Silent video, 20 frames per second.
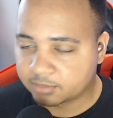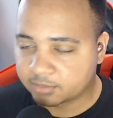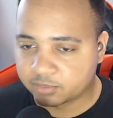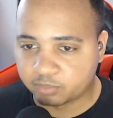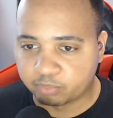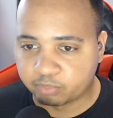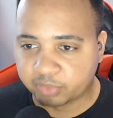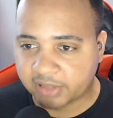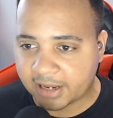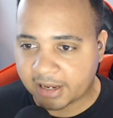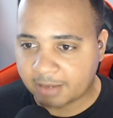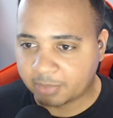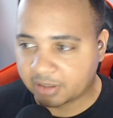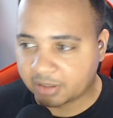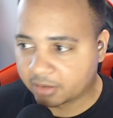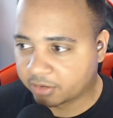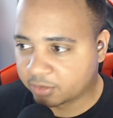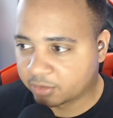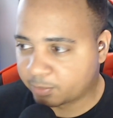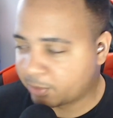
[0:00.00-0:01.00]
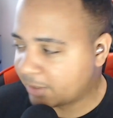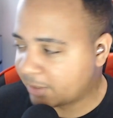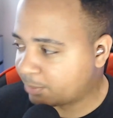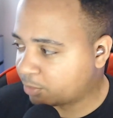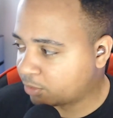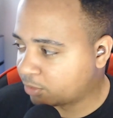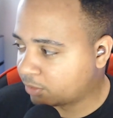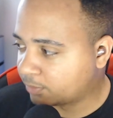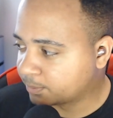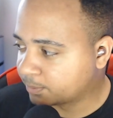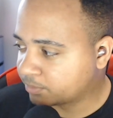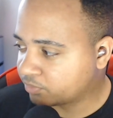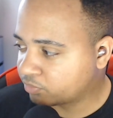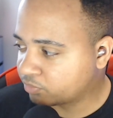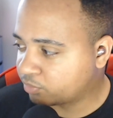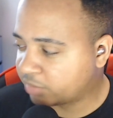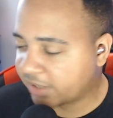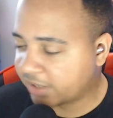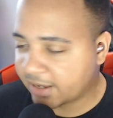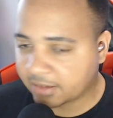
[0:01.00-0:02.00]
blaming other people,
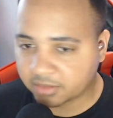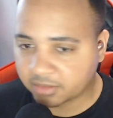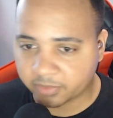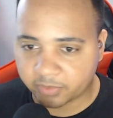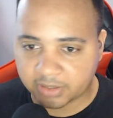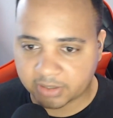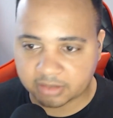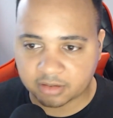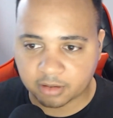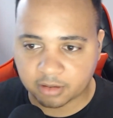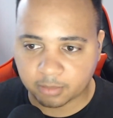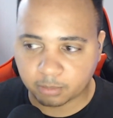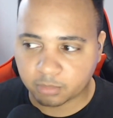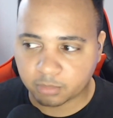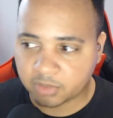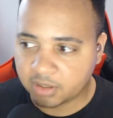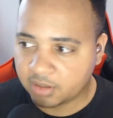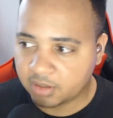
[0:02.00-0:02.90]
playing the victim,